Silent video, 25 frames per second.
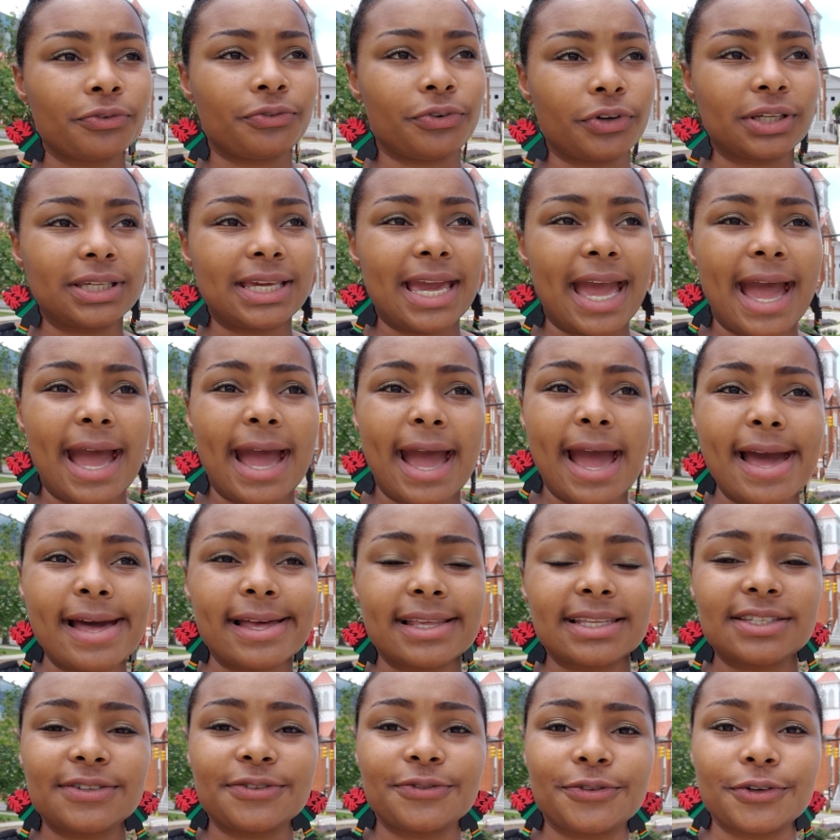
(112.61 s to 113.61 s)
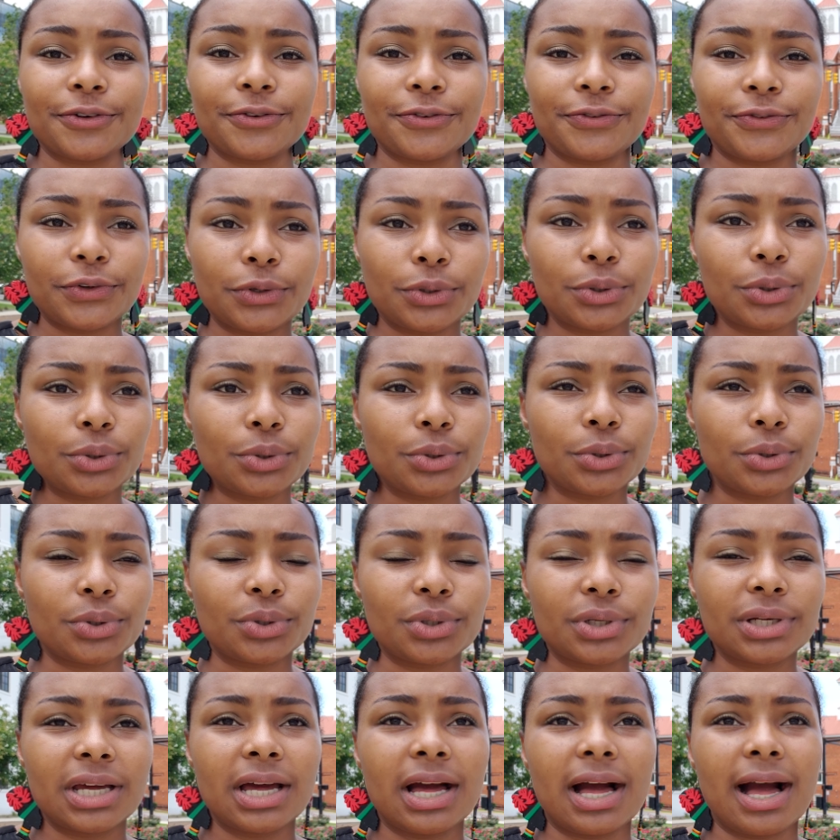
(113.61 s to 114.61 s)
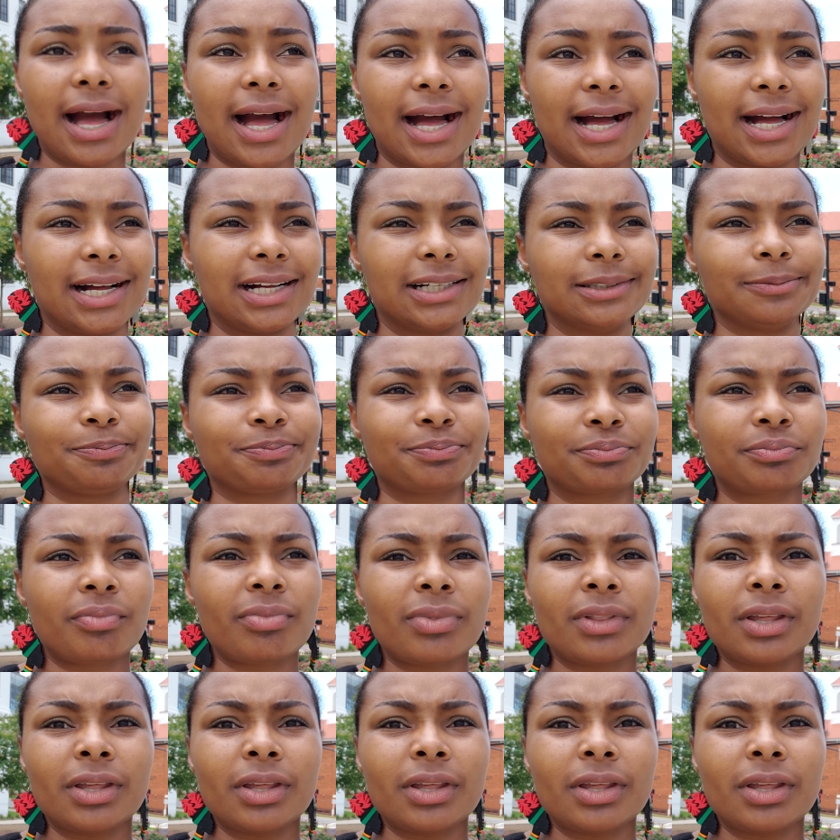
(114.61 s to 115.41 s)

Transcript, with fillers: for gas, for food, um,